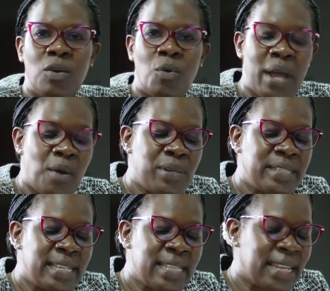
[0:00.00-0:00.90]
Where we
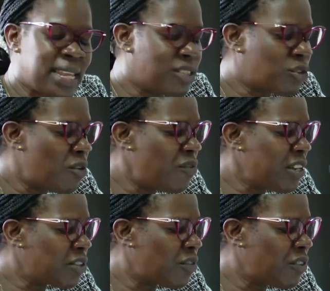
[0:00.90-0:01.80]
see that there is
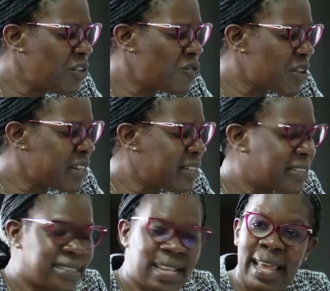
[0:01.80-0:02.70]
conflict of interest,
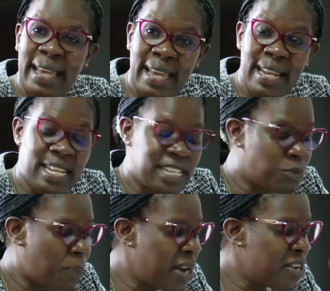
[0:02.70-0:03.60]
still again it
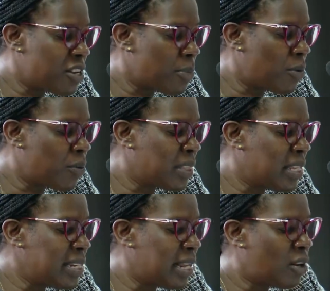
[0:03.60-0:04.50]
is punishable
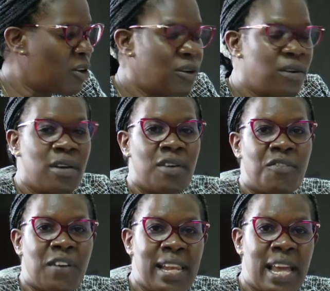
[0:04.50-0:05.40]
within the law.
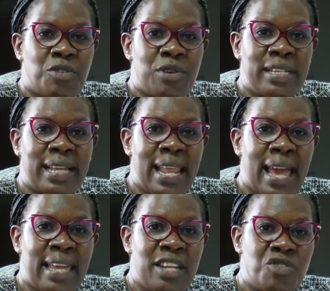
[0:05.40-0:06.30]
Failure to
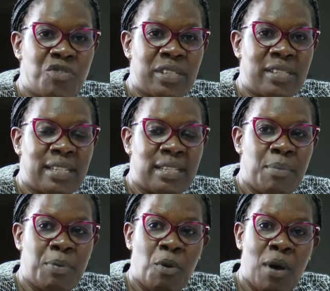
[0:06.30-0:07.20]
declare interest. There are some
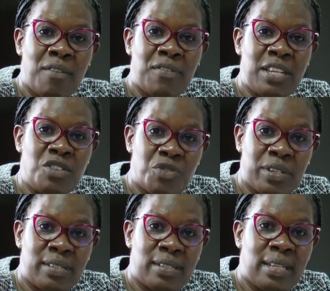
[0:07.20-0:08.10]
people who have
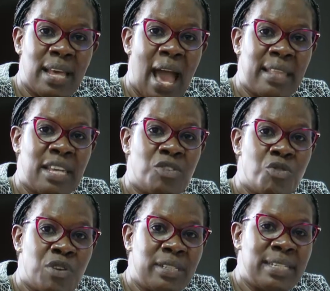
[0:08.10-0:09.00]
interests and they
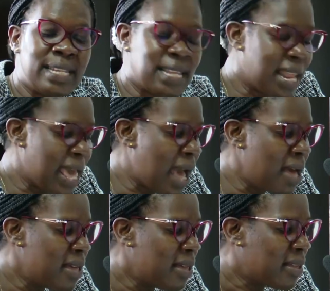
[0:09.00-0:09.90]
do not declare.
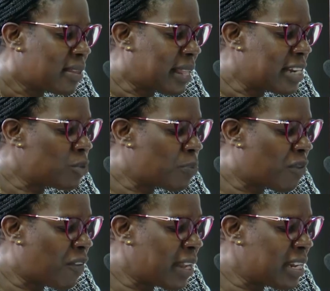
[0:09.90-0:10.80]
That is
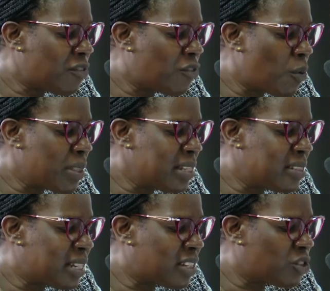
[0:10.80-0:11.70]
provided for within
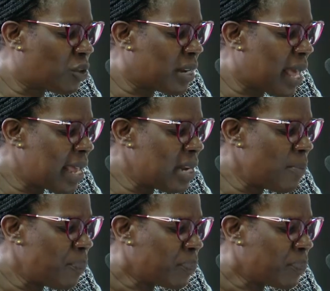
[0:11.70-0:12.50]
Section 9.